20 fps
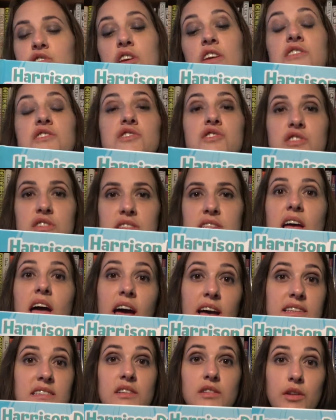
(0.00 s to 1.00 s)
It's just
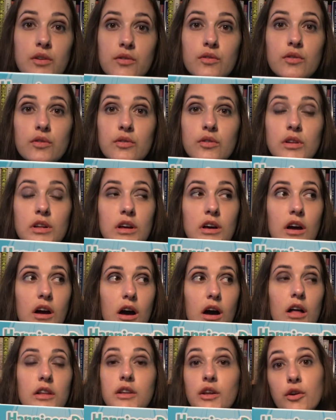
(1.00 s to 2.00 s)
has a little
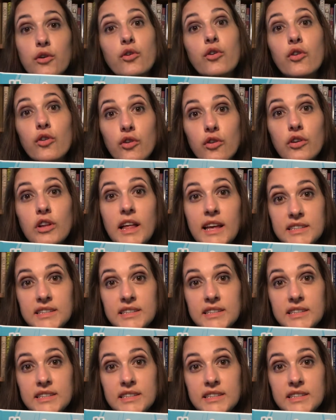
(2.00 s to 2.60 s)
girl